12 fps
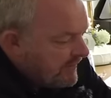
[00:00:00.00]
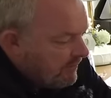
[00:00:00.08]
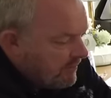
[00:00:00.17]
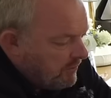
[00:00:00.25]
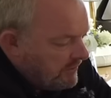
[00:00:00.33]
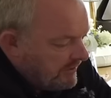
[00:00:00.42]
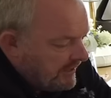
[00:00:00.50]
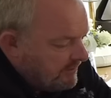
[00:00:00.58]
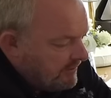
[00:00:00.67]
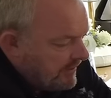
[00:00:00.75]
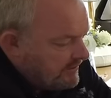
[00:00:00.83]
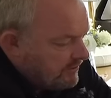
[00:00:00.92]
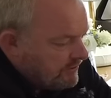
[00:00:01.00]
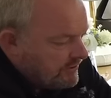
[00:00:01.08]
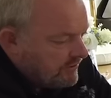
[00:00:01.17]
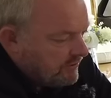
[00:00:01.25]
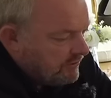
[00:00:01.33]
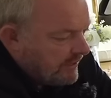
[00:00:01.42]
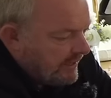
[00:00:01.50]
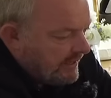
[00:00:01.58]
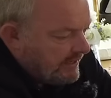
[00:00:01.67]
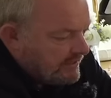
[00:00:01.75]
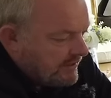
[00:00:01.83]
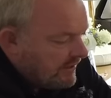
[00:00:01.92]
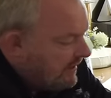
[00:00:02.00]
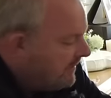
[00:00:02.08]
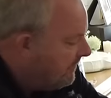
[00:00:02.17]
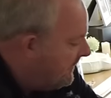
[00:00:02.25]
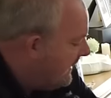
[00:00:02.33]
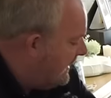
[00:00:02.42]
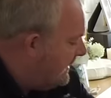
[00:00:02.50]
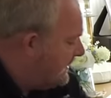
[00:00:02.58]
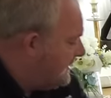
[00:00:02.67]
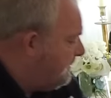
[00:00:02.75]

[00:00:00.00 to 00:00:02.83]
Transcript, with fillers: we want to keep it as original as, um, as